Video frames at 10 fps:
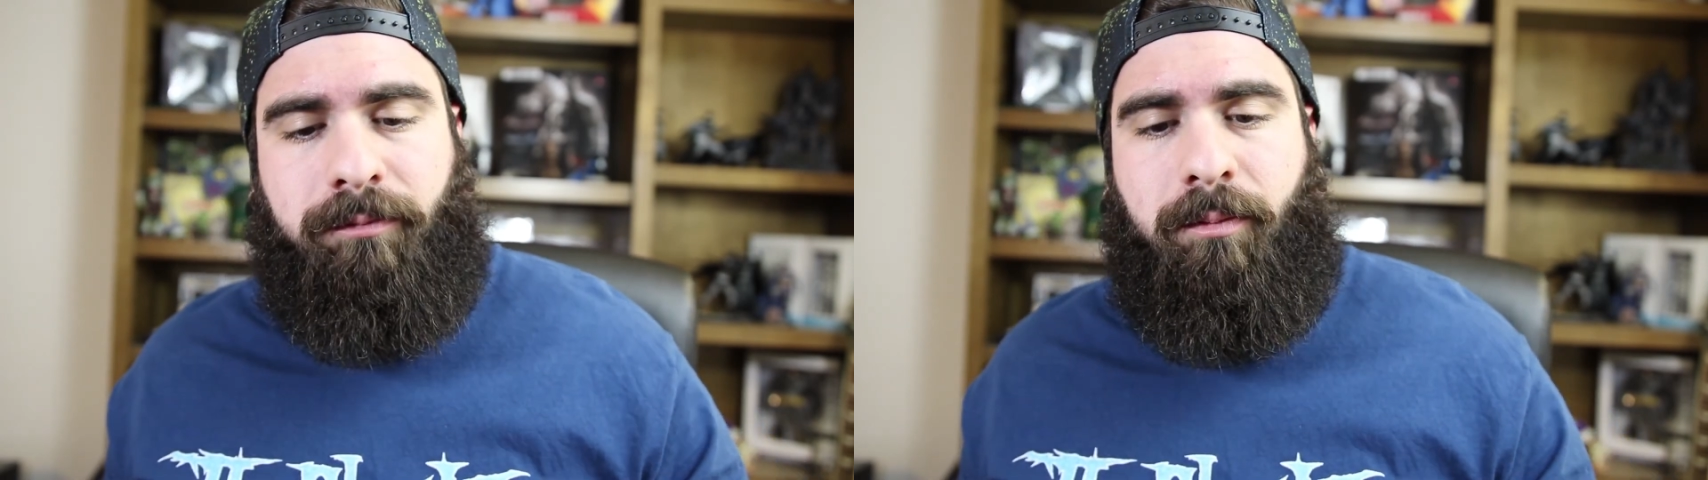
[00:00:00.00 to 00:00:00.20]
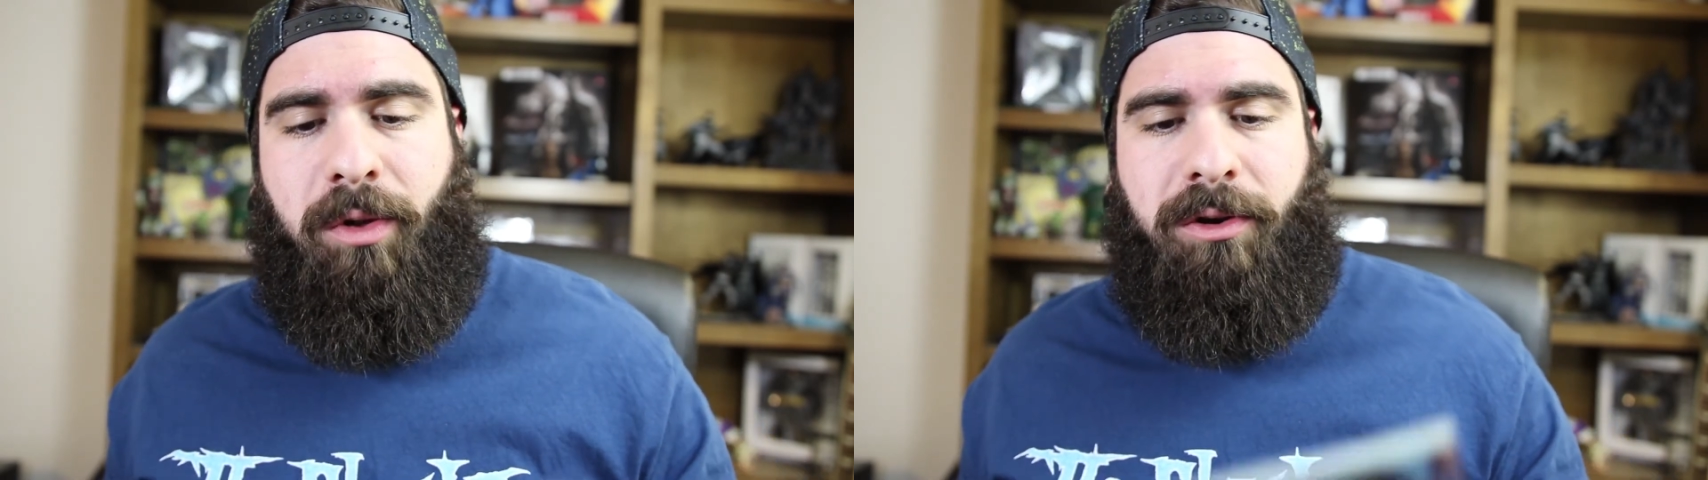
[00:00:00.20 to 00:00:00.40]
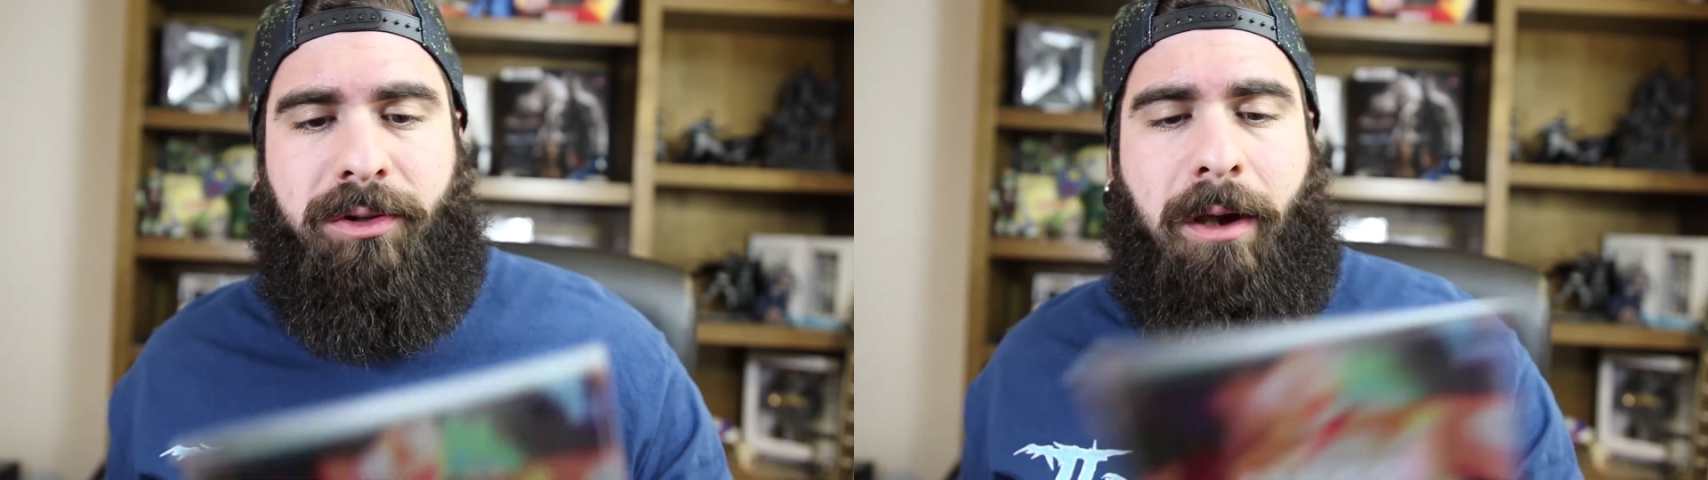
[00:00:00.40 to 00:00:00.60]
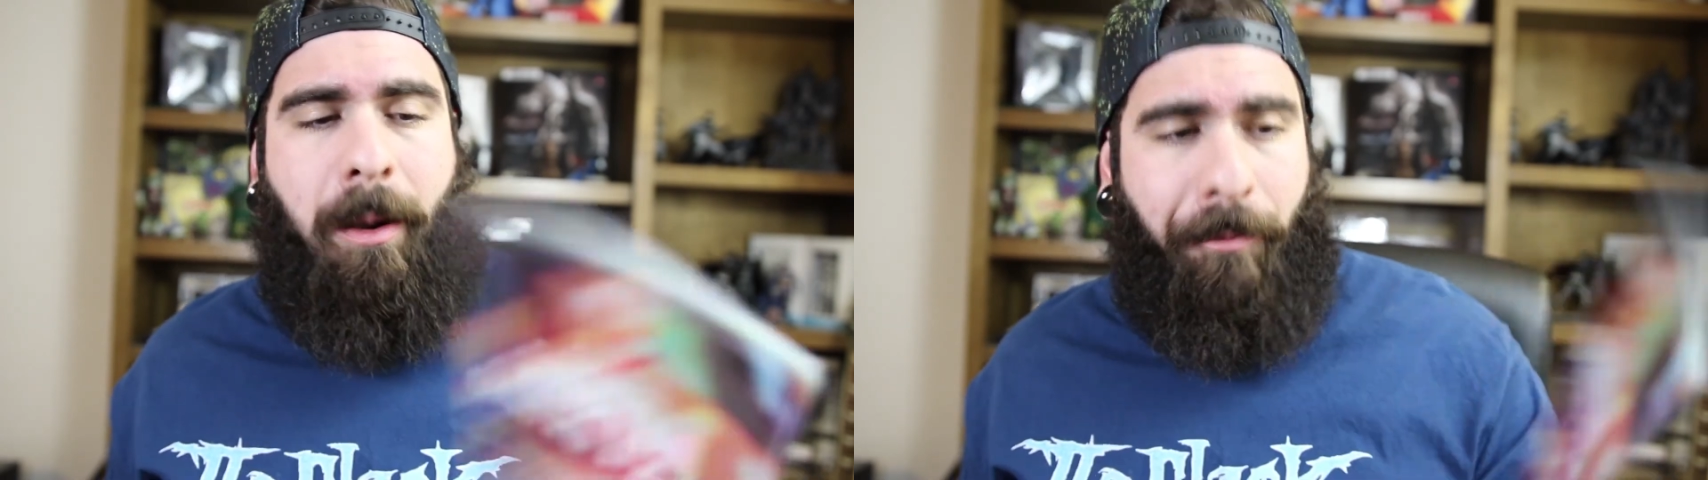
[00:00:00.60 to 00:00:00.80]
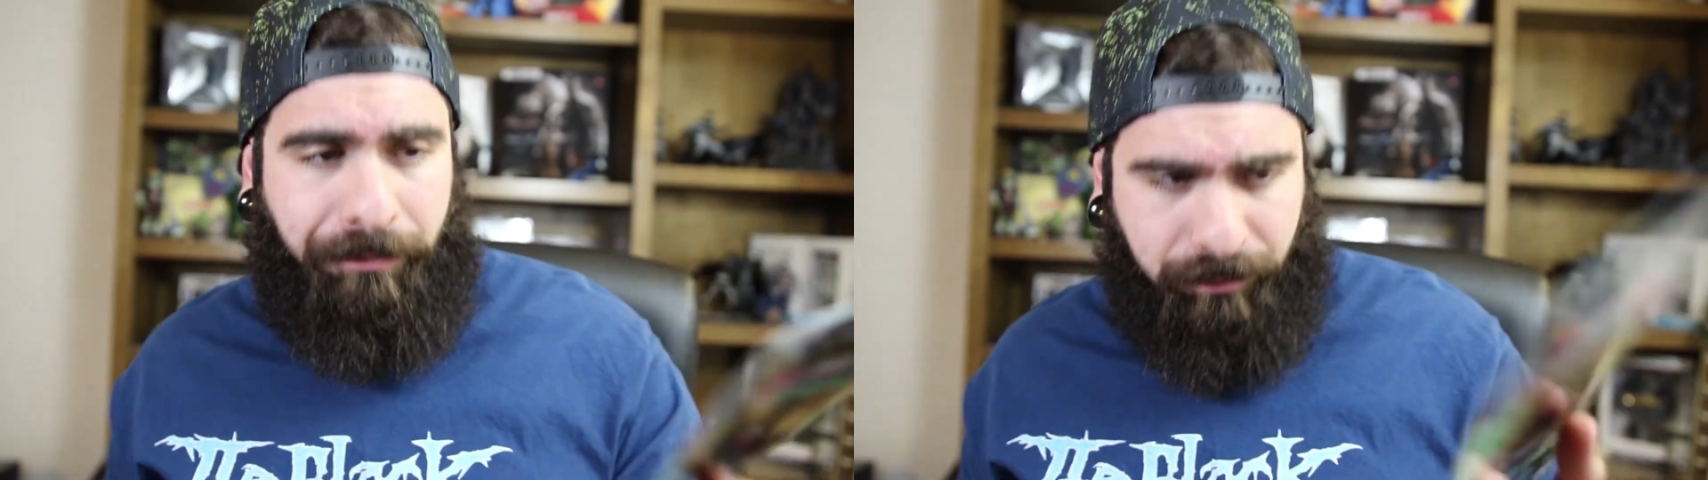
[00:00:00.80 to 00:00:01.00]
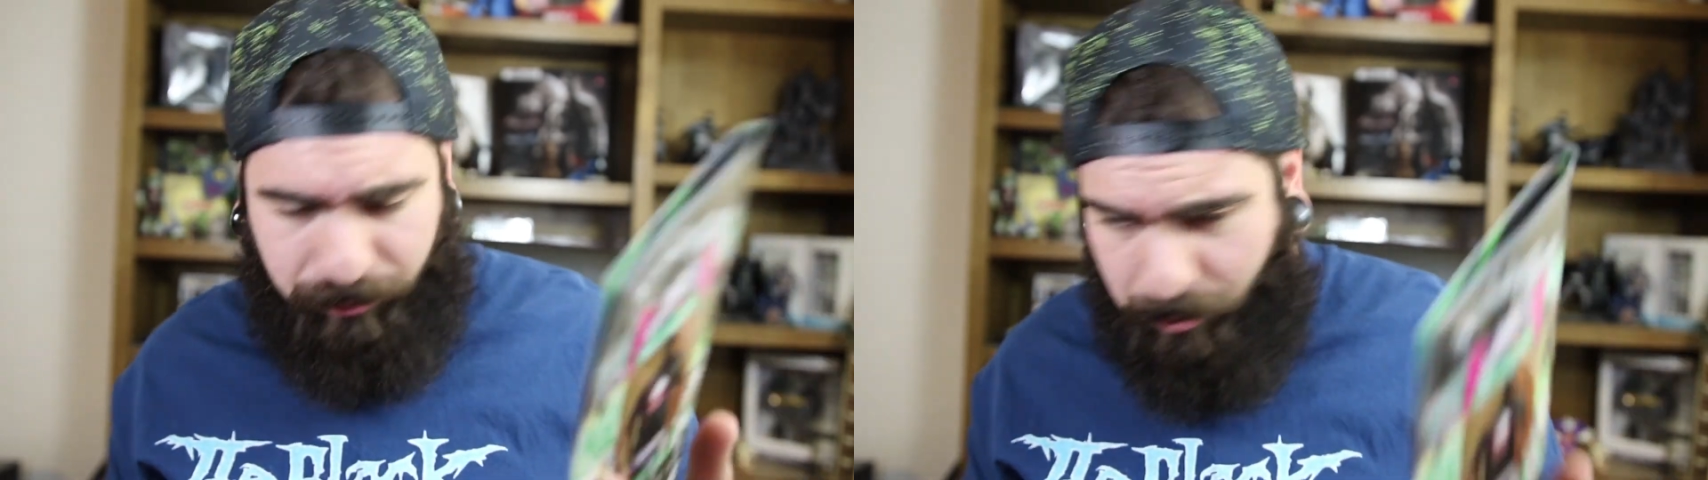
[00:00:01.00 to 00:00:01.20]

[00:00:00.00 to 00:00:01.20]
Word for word: there's um,